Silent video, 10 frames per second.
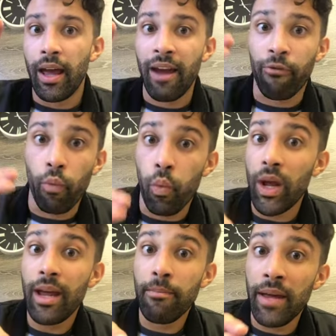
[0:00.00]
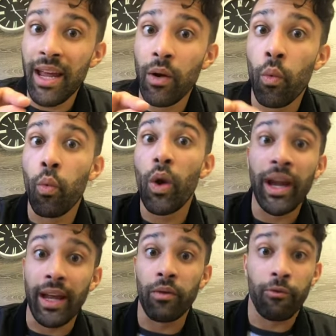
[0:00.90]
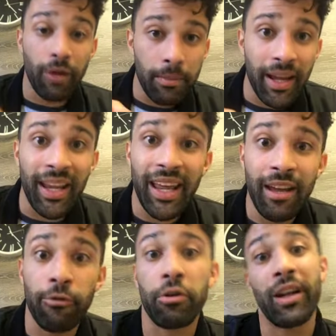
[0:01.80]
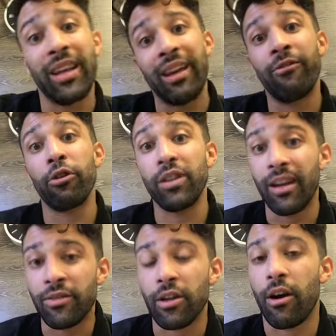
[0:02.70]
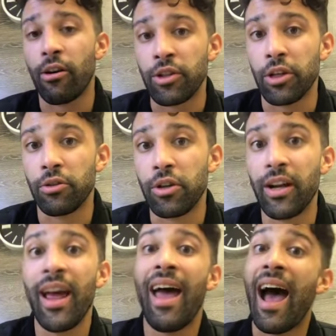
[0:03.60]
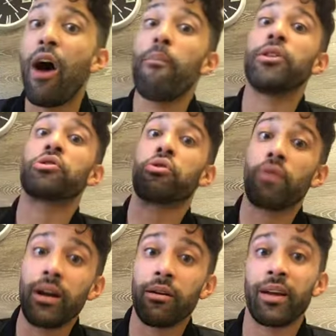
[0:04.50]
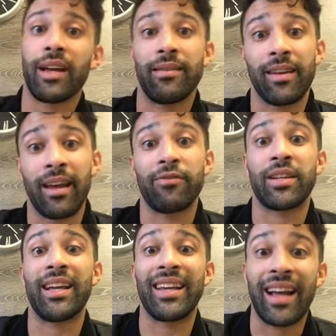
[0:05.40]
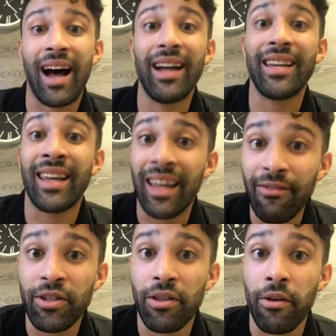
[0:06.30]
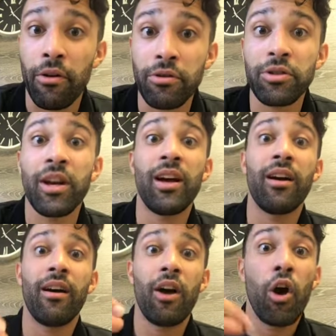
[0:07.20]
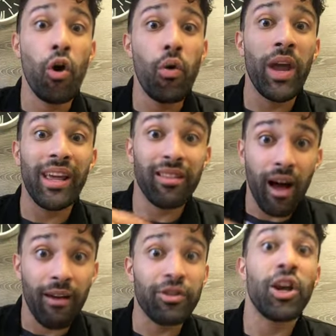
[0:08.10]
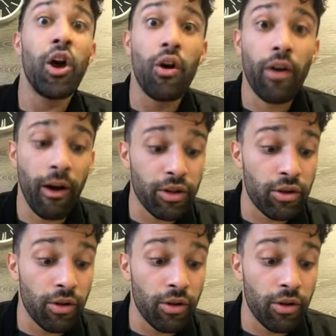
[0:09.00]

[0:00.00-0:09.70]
if we being wicked, if we being evil can give good gifts to our children, how much greater gifts can God give to those who he loves uh,